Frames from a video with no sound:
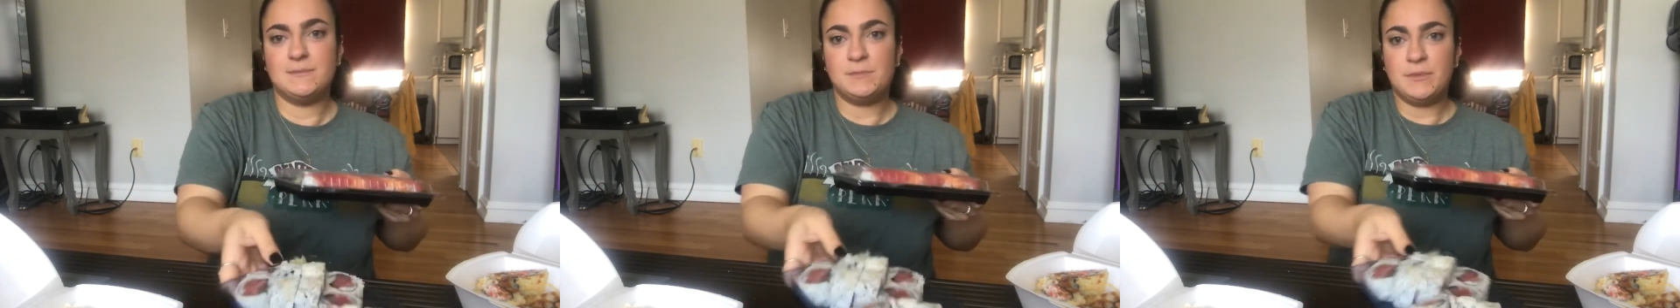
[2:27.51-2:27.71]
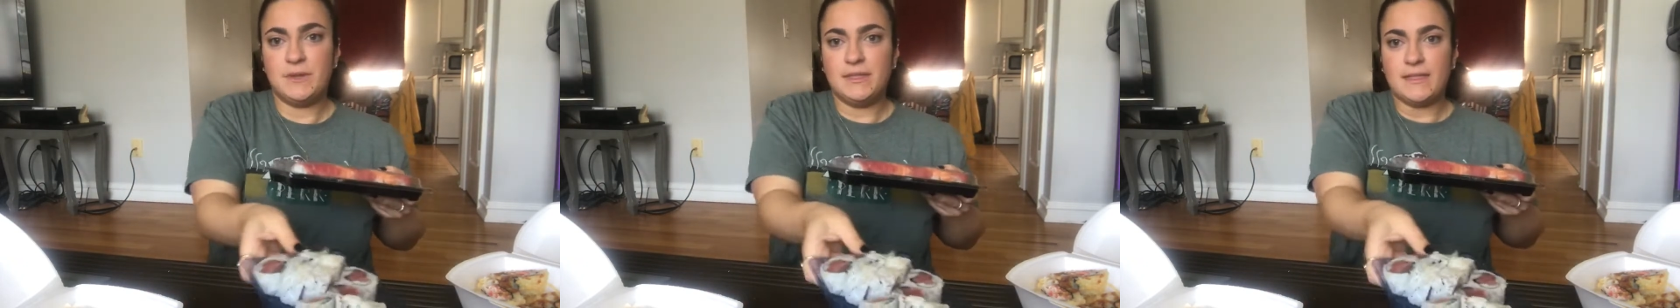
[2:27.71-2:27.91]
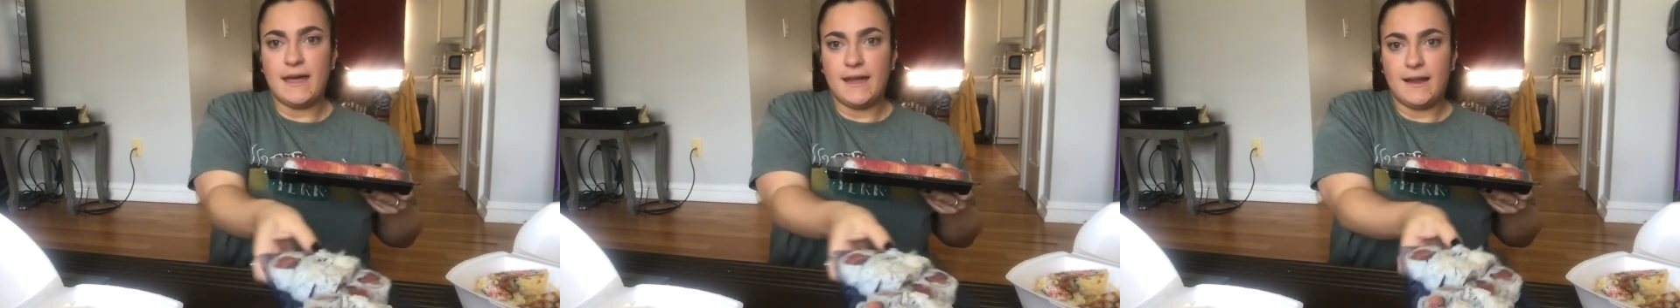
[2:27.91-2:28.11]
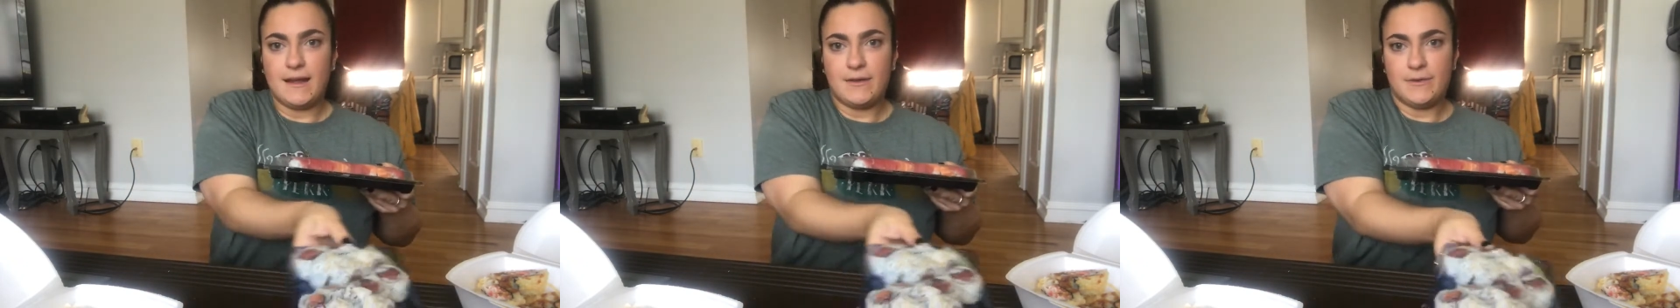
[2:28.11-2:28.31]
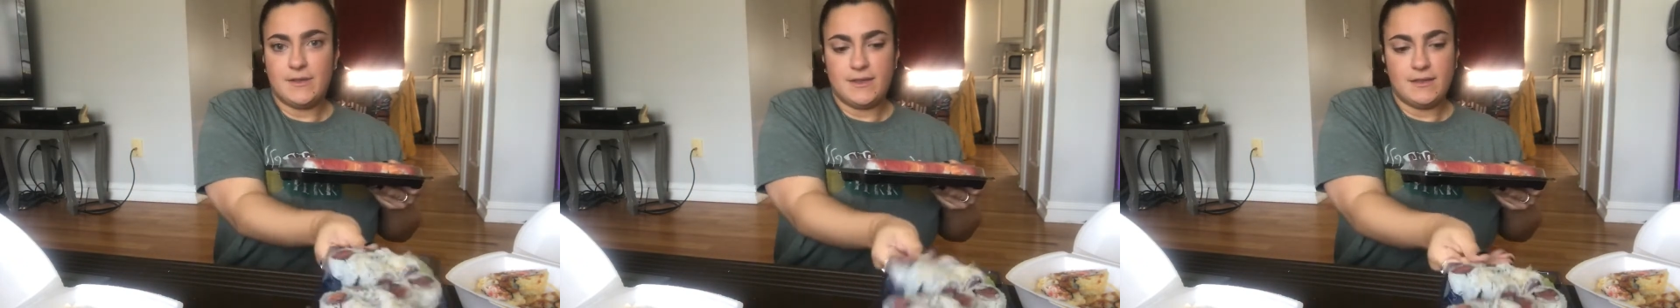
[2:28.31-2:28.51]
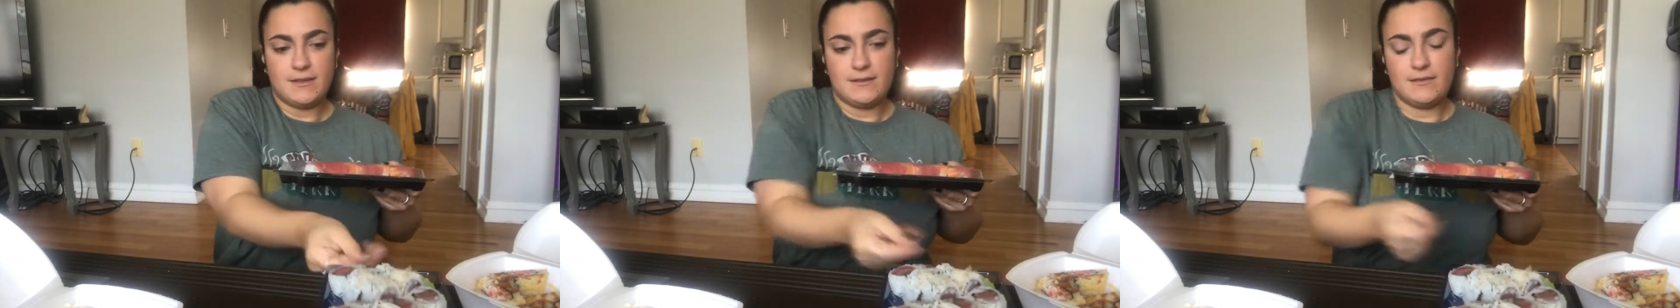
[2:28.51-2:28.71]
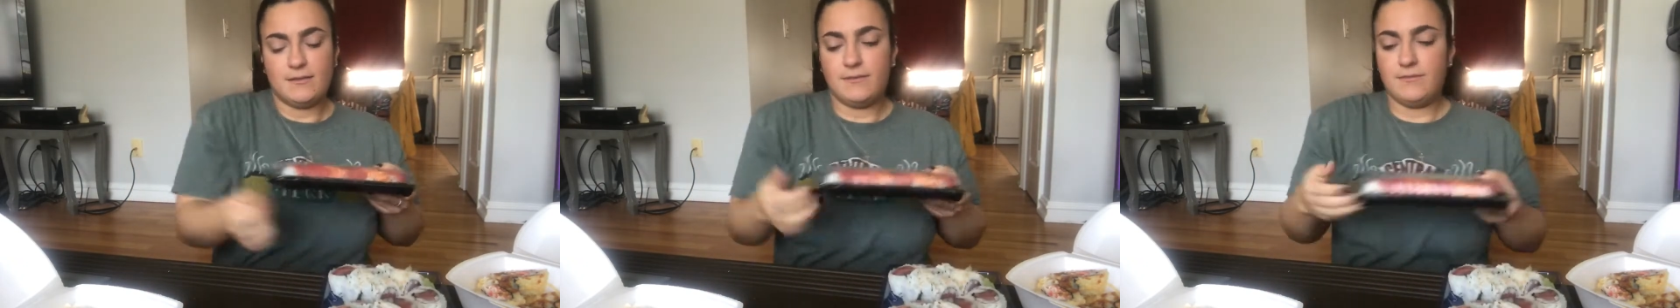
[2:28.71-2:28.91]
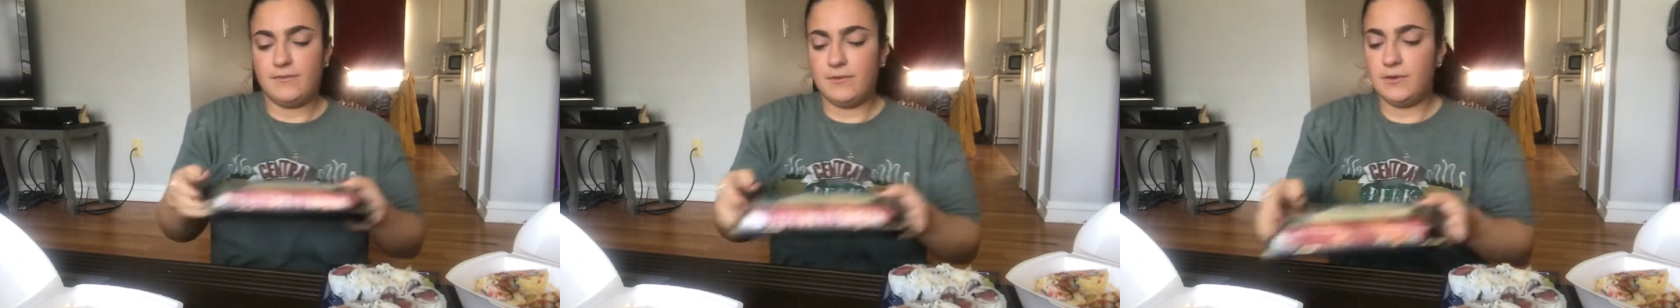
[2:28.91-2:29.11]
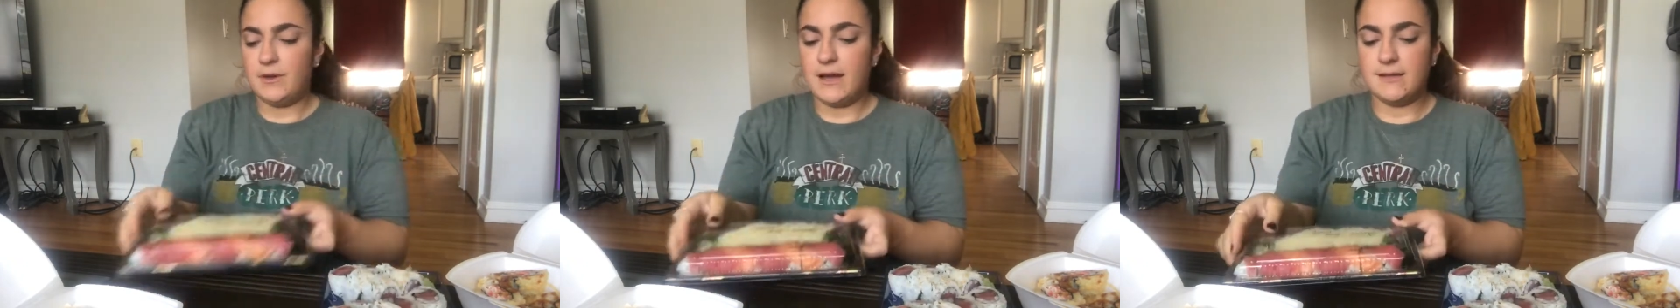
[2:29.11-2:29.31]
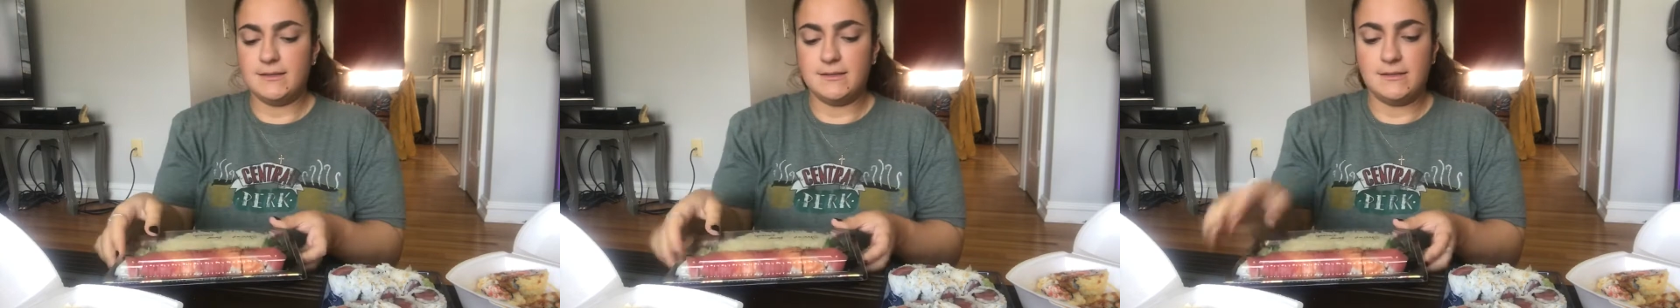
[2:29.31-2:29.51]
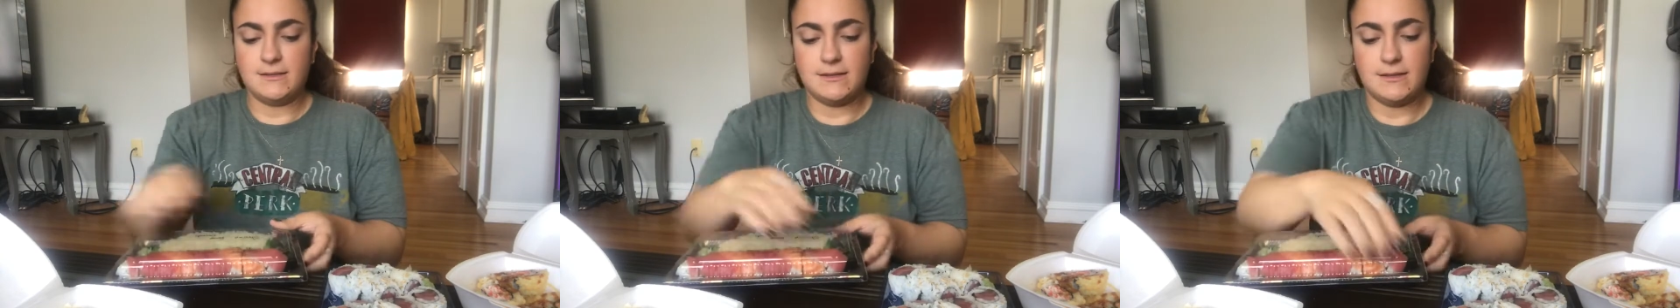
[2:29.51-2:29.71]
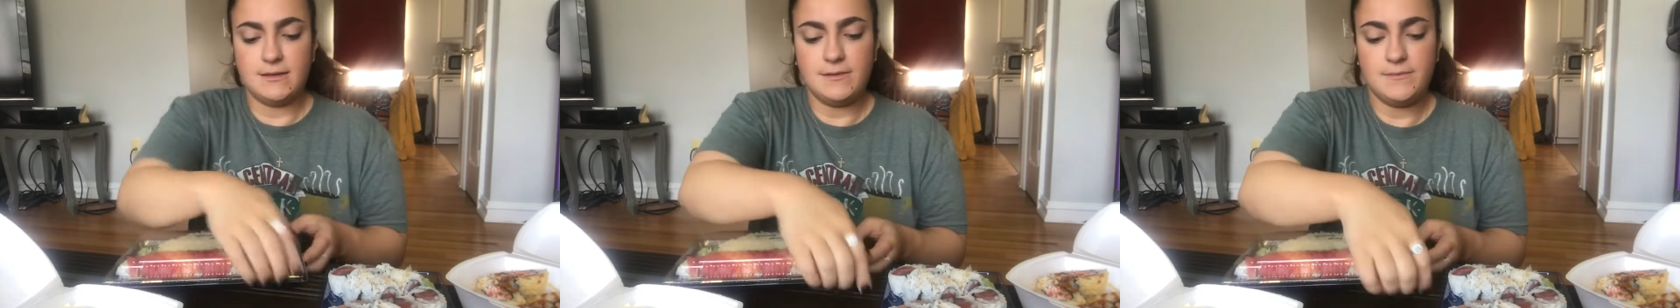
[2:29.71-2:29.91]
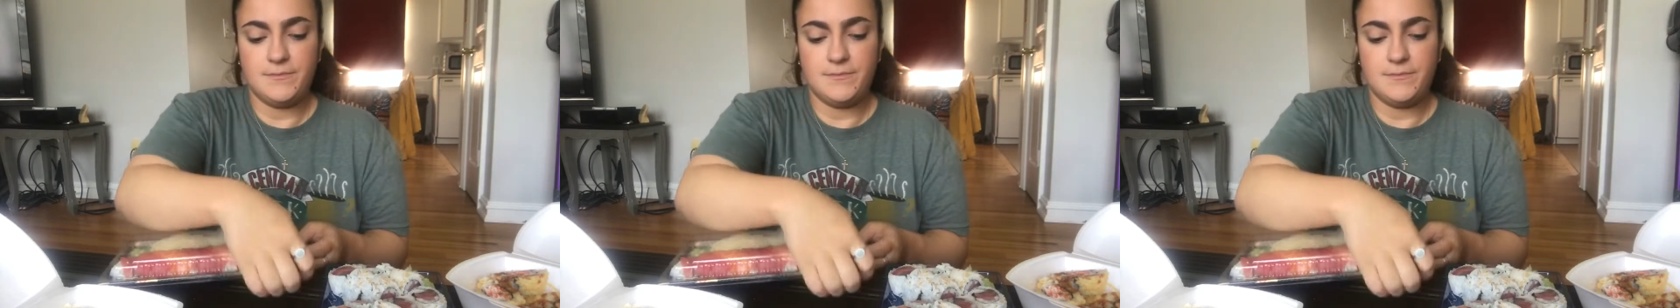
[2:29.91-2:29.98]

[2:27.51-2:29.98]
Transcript: Put that out for the rest of the food.